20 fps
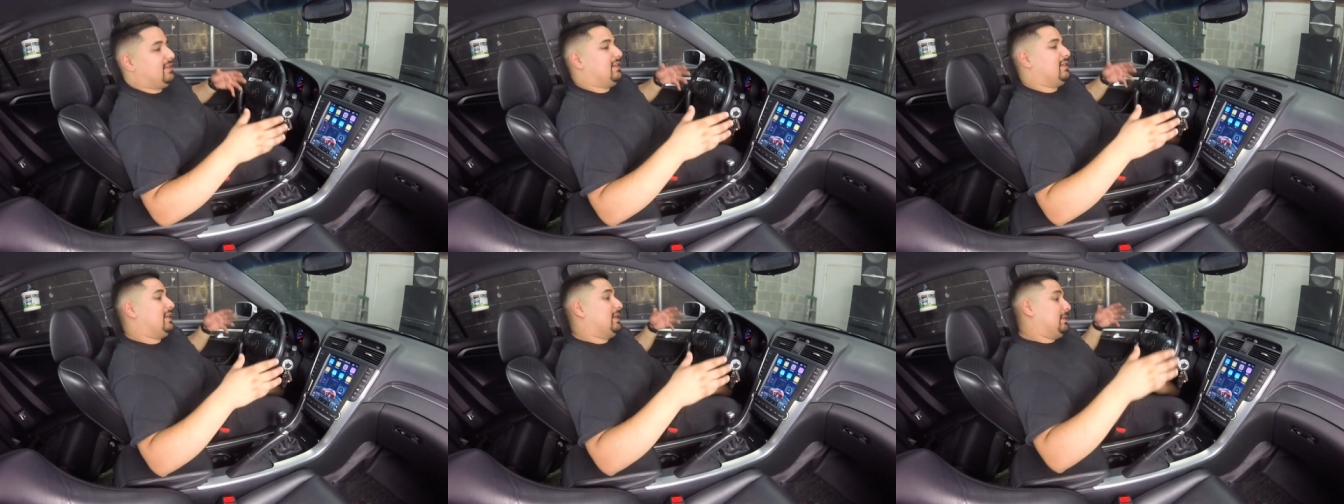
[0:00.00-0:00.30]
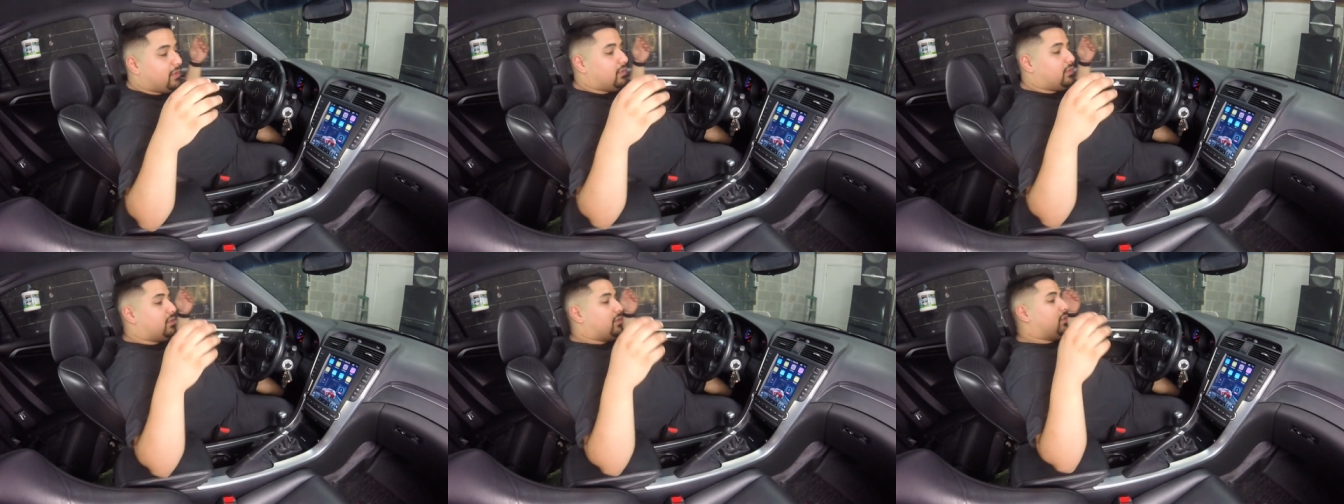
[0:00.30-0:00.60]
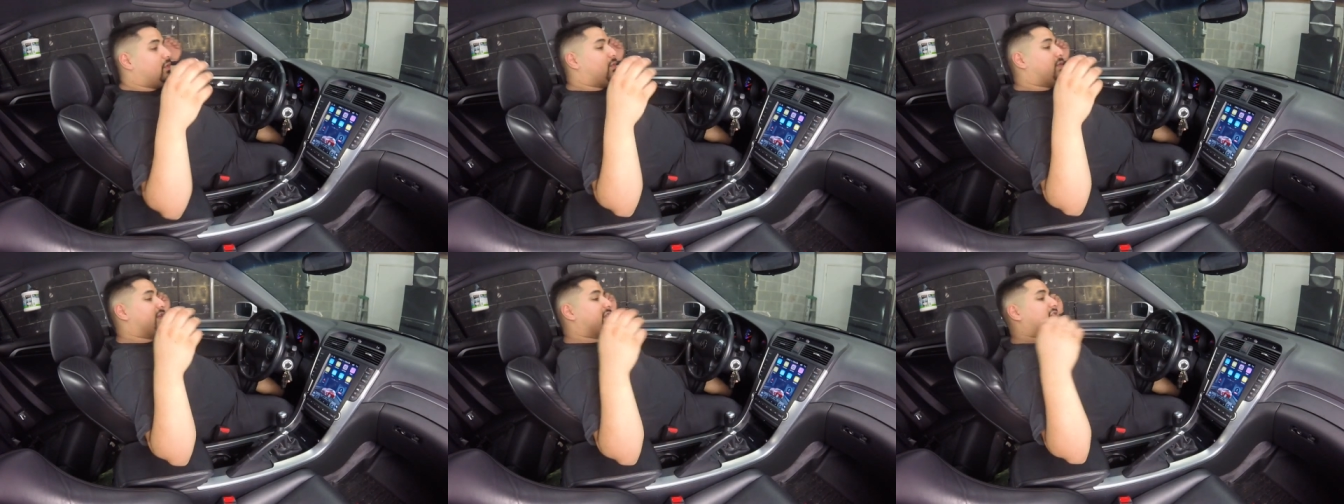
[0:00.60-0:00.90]
Uh,
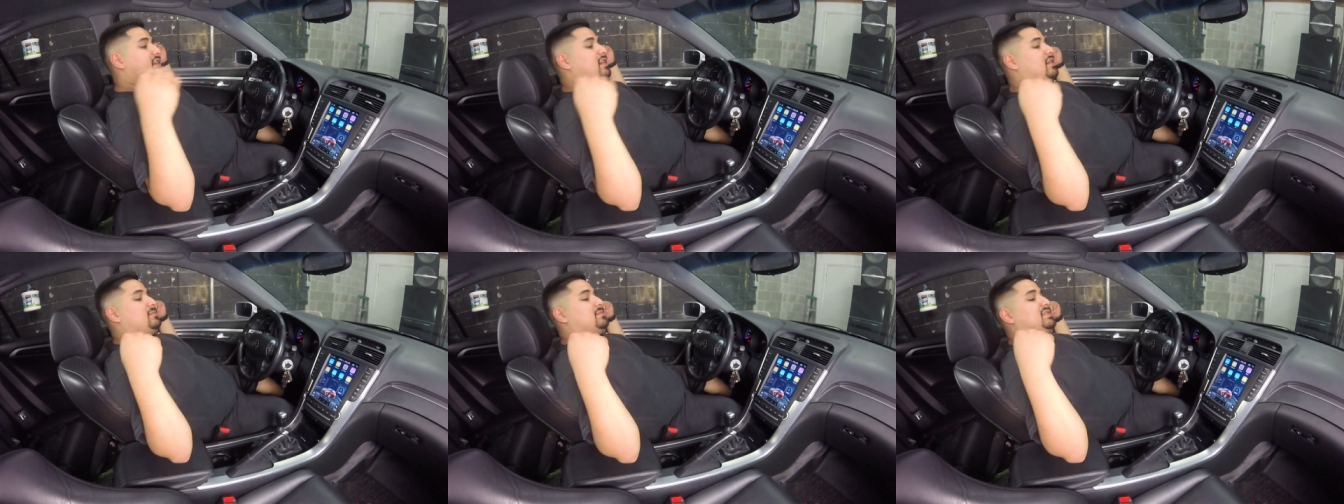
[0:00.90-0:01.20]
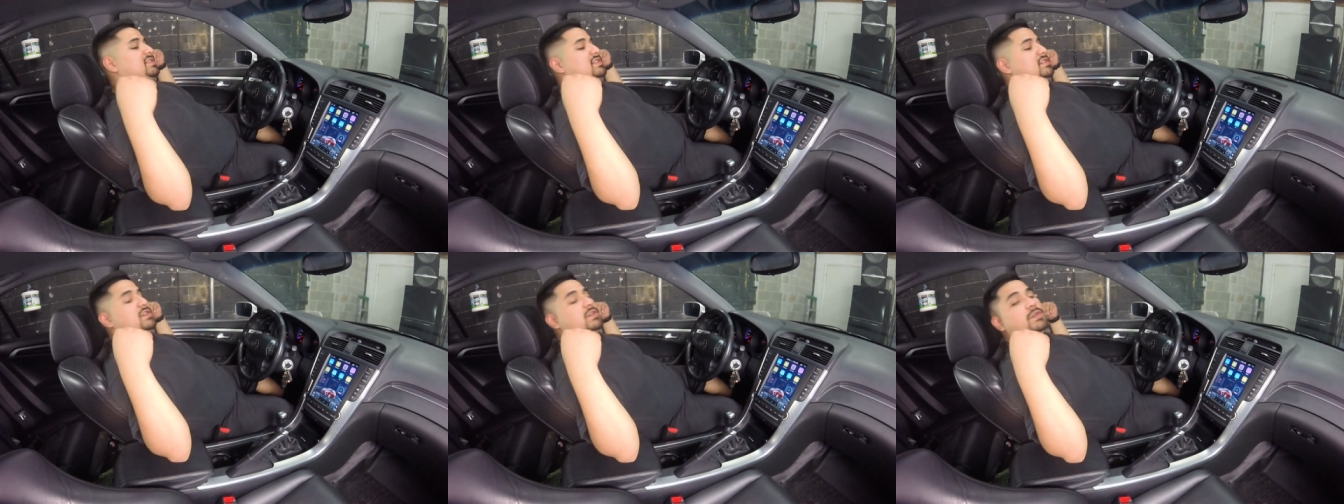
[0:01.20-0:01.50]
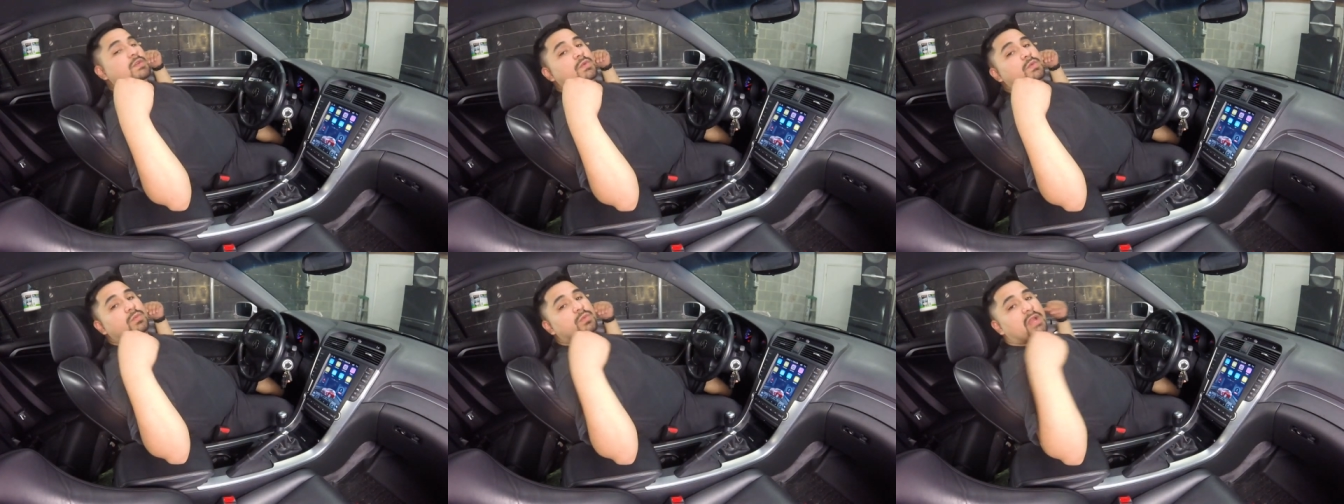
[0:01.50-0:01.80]
when it comes
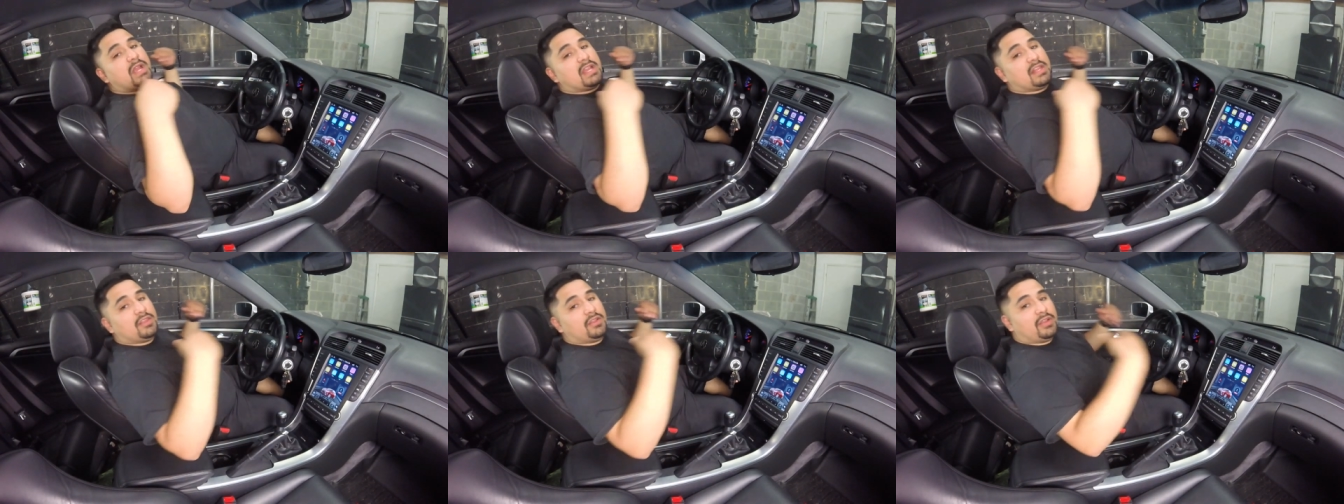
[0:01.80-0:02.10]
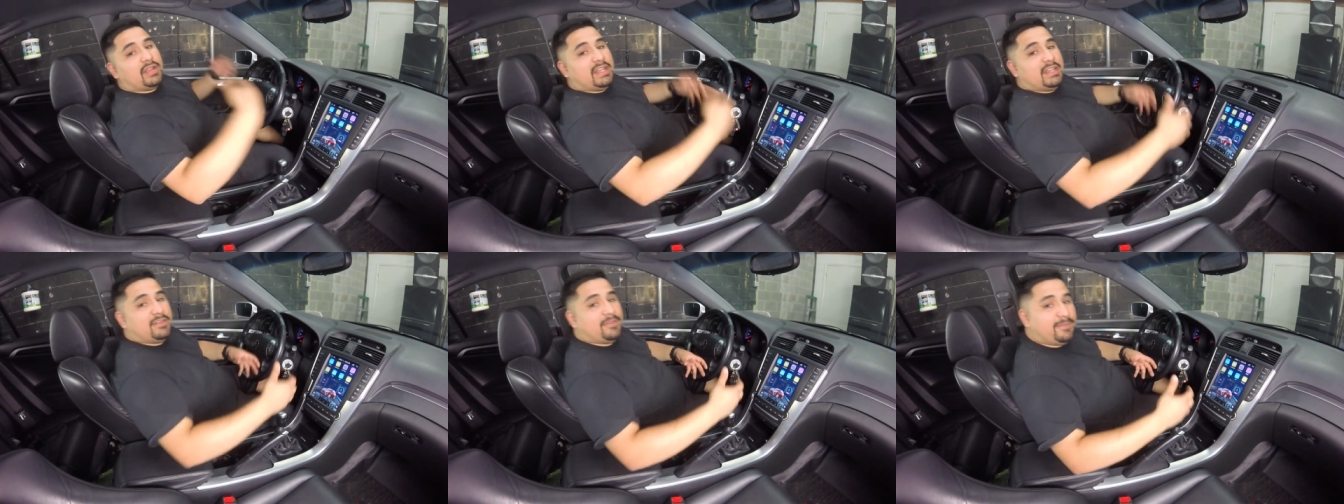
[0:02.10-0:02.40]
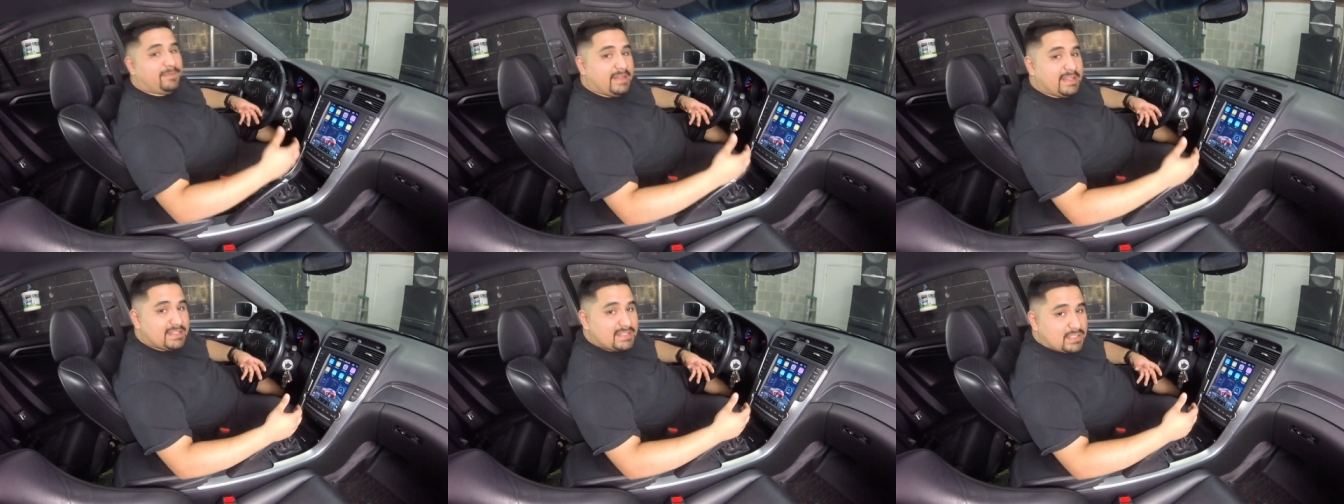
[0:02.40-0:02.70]
to regular
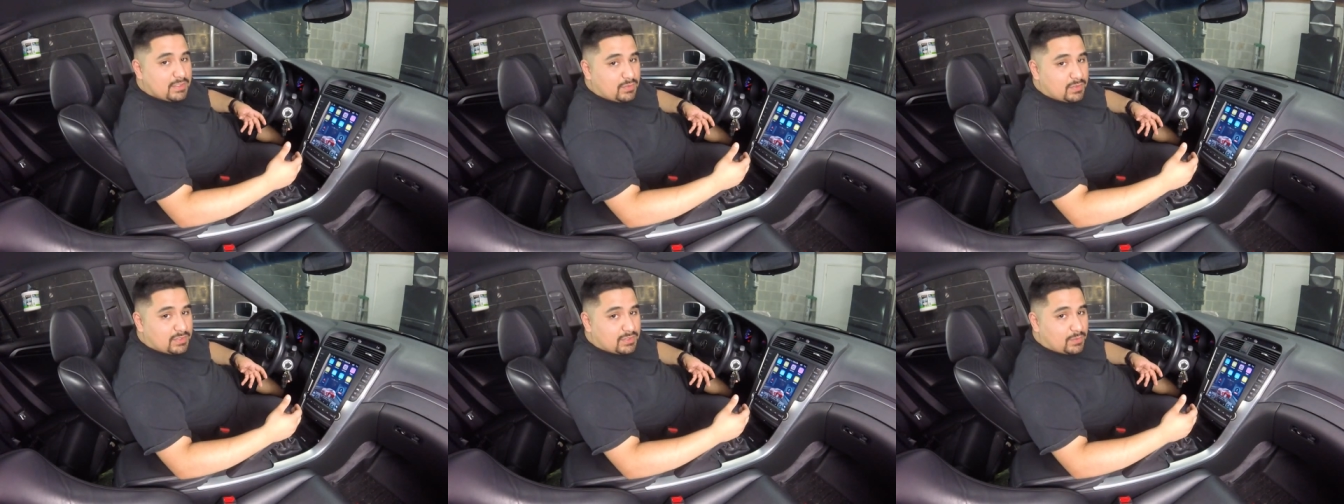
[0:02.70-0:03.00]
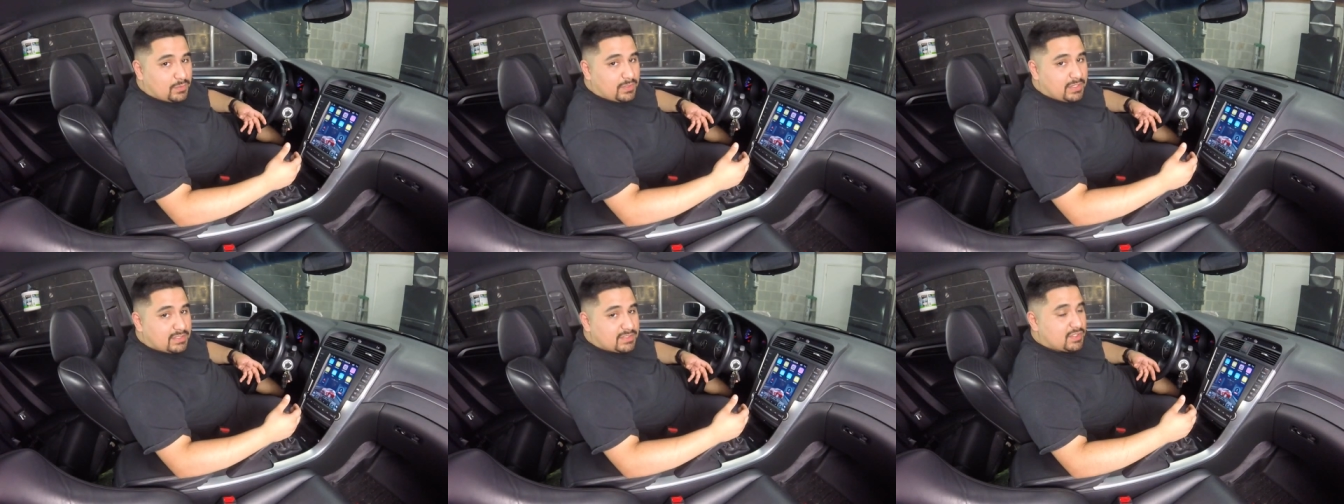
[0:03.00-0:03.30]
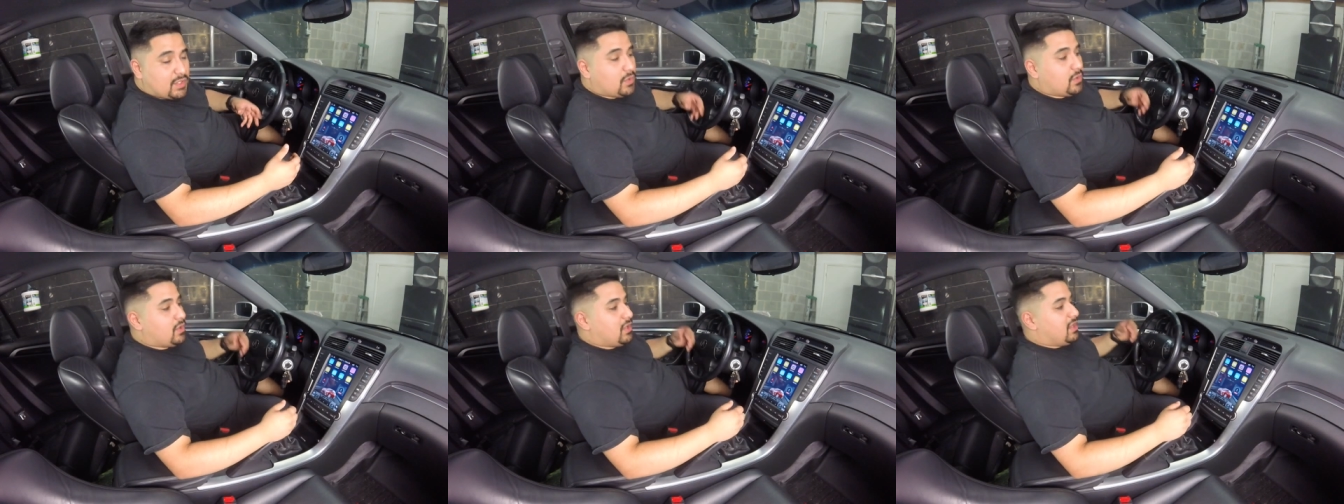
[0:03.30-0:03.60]
interfacing with the radio,
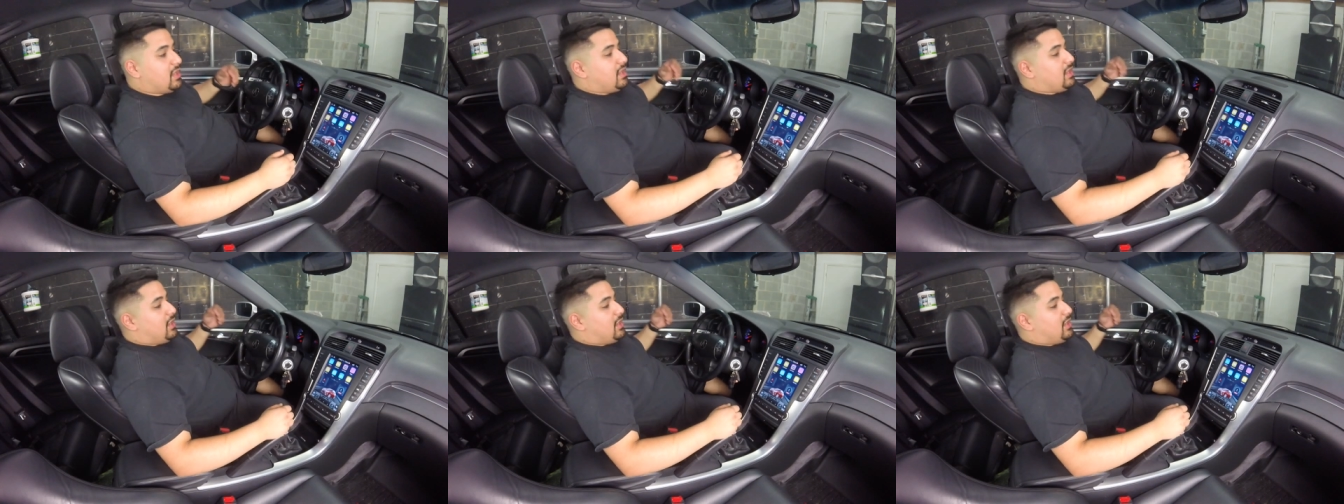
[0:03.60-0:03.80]
so